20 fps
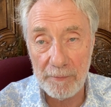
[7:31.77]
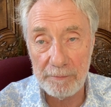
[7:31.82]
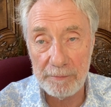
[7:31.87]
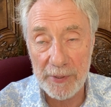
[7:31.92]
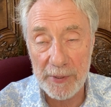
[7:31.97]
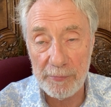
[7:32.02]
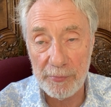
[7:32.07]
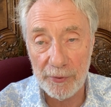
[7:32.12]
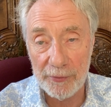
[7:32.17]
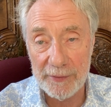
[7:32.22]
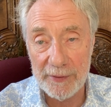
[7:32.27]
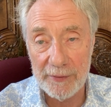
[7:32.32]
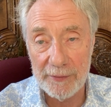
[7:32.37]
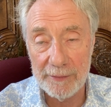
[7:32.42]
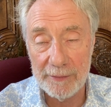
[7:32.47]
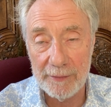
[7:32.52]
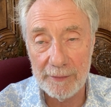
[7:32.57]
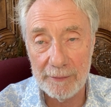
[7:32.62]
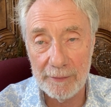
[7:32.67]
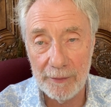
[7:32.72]
People
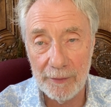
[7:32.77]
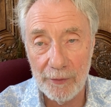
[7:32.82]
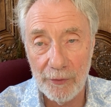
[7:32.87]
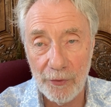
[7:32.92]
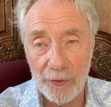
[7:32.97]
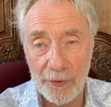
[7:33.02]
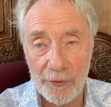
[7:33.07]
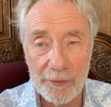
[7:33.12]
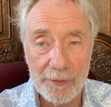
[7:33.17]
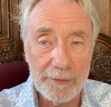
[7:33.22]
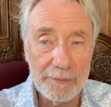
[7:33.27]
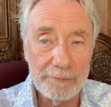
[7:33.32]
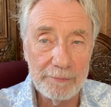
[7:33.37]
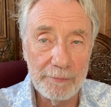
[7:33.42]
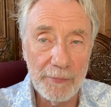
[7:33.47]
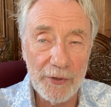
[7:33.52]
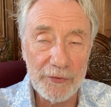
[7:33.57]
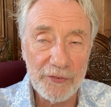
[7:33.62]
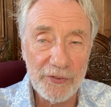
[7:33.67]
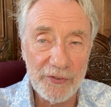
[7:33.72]
didn't look
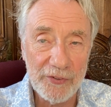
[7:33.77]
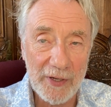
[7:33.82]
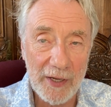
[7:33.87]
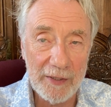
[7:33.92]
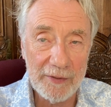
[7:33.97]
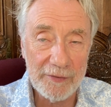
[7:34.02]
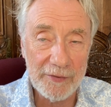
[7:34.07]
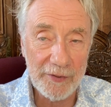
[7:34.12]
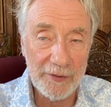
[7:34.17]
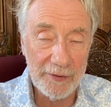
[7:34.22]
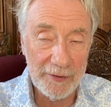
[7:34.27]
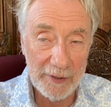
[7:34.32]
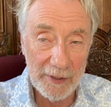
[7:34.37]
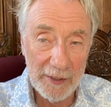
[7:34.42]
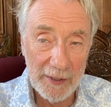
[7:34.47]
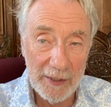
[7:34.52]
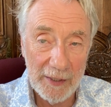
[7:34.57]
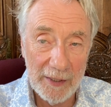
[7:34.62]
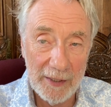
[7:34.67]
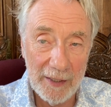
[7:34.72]
much at
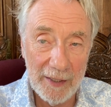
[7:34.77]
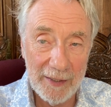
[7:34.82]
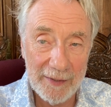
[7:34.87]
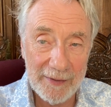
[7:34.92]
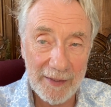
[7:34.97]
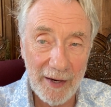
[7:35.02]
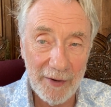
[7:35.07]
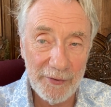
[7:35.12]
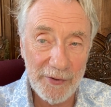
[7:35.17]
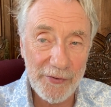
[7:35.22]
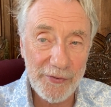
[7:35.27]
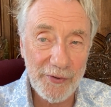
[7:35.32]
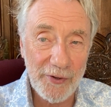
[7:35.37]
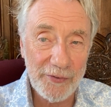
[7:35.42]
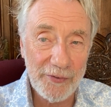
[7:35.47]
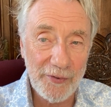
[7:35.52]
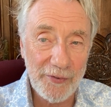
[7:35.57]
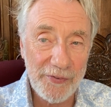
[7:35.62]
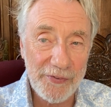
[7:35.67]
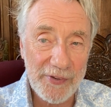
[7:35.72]

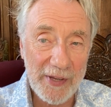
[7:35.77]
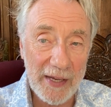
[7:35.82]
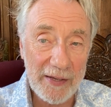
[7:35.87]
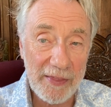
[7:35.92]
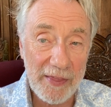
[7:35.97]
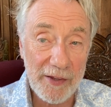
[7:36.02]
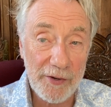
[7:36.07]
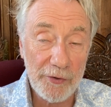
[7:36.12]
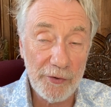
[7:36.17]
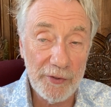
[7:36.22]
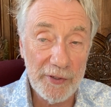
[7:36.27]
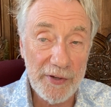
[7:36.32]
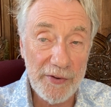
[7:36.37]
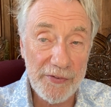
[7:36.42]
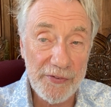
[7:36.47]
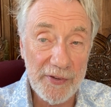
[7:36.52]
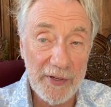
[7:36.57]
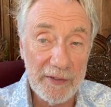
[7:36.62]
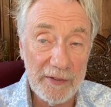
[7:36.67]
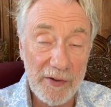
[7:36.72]
Aristotle's
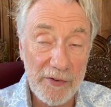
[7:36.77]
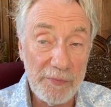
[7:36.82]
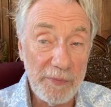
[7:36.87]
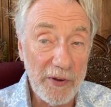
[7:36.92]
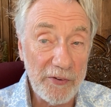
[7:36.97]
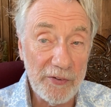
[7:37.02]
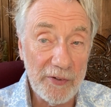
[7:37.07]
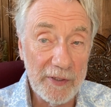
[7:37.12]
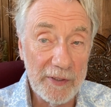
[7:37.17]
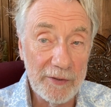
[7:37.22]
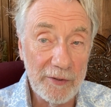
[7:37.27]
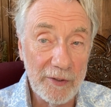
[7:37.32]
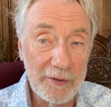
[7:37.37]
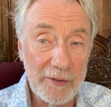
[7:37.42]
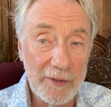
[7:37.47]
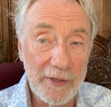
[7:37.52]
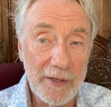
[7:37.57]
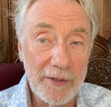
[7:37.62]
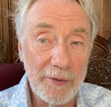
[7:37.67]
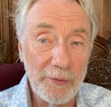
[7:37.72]
categories, and especially not
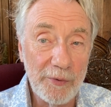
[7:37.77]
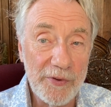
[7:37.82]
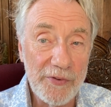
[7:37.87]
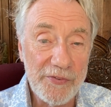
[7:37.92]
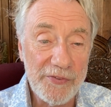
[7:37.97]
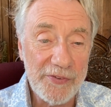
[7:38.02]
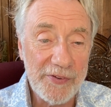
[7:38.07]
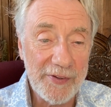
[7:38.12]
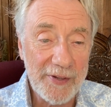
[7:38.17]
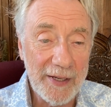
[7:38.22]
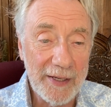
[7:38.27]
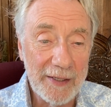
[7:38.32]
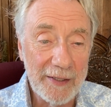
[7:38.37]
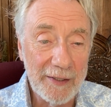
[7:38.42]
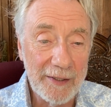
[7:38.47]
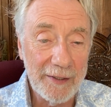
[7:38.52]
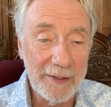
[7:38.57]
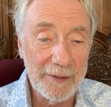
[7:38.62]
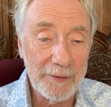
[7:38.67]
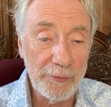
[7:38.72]
linguists,
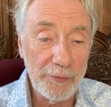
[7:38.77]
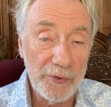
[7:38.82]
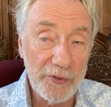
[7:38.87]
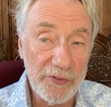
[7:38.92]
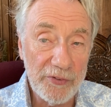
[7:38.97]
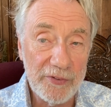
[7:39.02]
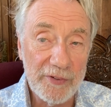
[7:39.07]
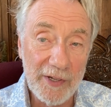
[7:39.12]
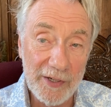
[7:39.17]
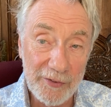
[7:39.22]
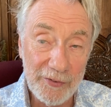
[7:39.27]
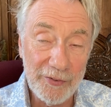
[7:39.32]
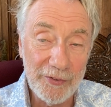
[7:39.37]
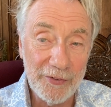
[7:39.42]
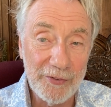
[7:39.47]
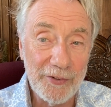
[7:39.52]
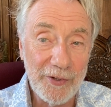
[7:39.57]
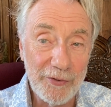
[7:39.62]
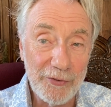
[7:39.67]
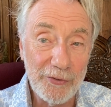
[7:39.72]
which
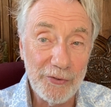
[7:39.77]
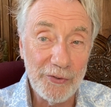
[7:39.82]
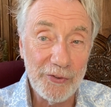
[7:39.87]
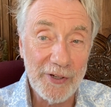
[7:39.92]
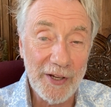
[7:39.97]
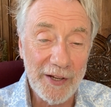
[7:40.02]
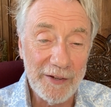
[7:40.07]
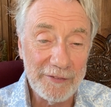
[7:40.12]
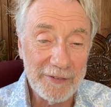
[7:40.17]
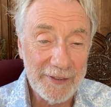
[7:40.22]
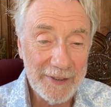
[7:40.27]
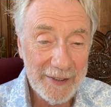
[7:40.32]
they should have.